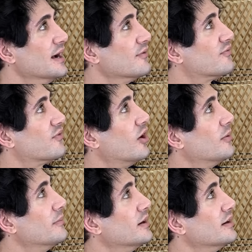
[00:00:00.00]

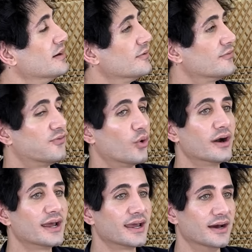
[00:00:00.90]
From 4
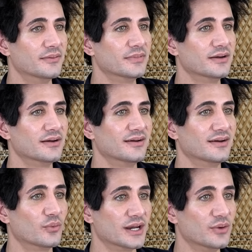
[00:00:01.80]
a.m.
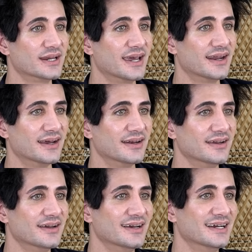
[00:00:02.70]
when he would get in
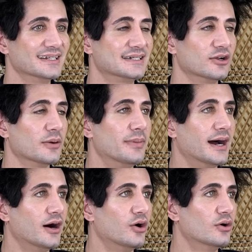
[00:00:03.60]
till
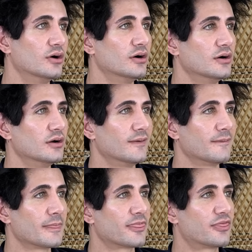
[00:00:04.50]
about
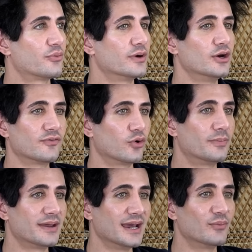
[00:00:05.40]
3 or 4
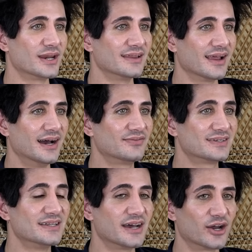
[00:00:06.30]
p.m. when he
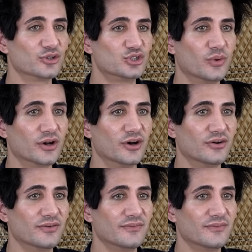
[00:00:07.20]
left, 90210.